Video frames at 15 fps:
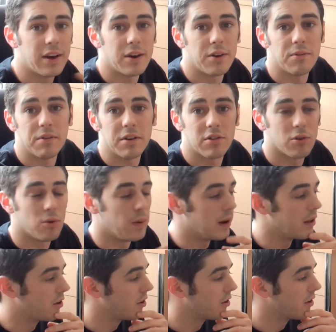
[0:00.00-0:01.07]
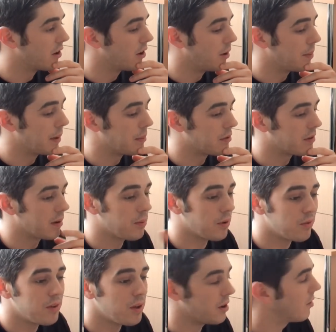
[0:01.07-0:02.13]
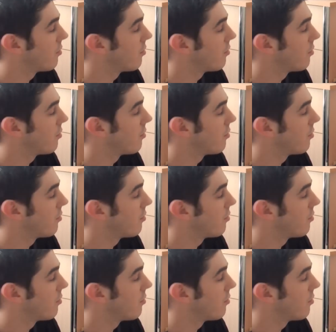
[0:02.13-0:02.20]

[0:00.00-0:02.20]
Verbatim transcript: know it's all well and good, a lot of people say, well, you